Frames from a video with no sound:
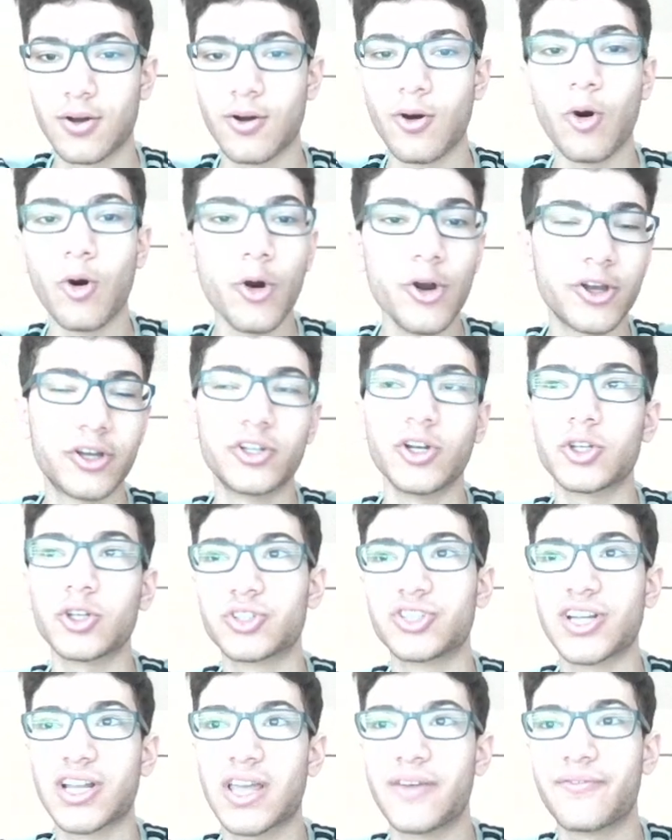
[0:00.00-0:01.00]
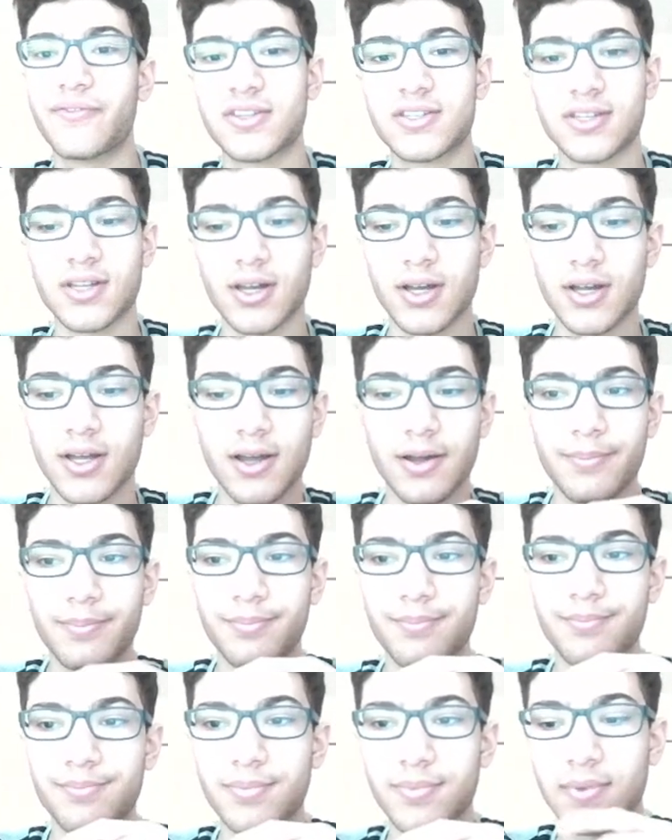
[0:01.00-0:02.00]
or you could also check if
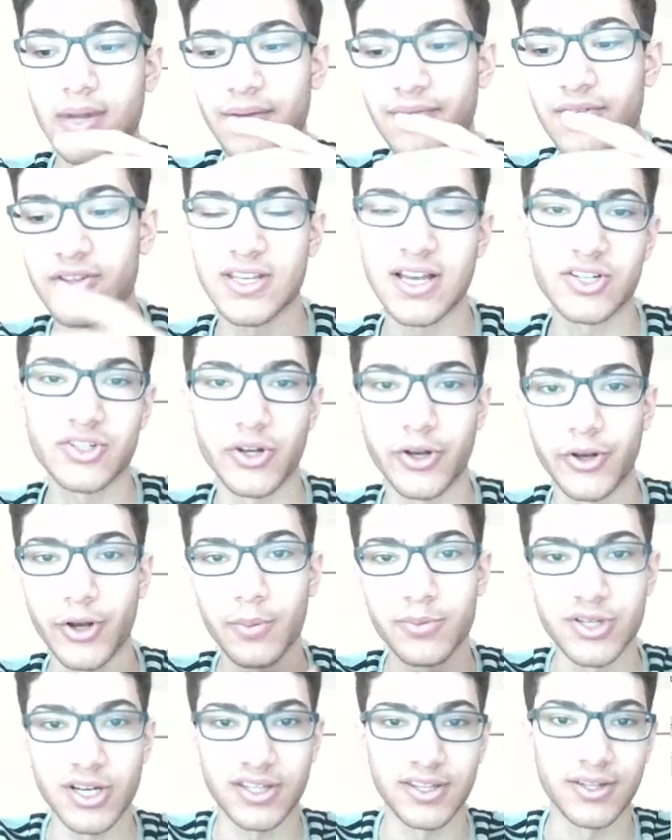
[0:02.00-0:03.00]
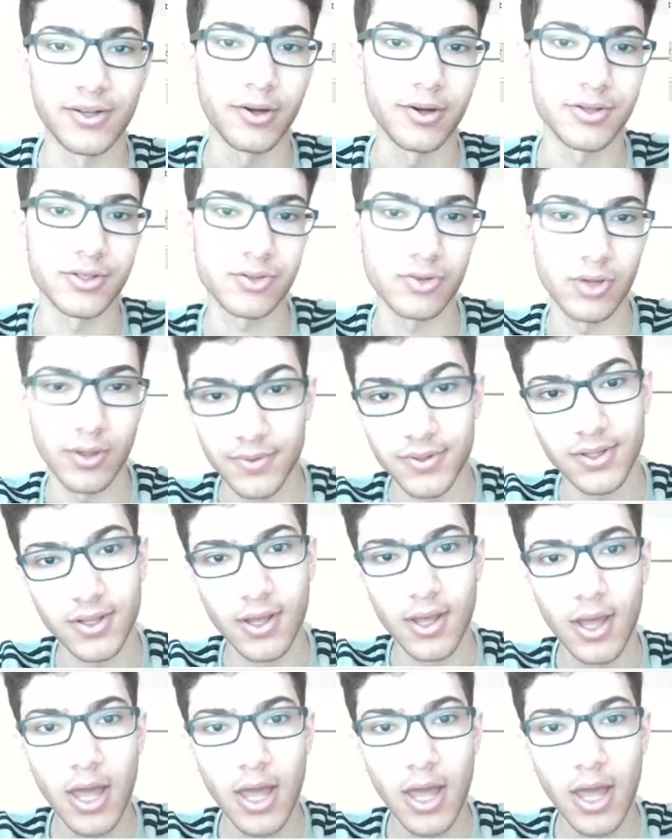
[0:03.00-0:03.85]
if it's actually an object and not a script.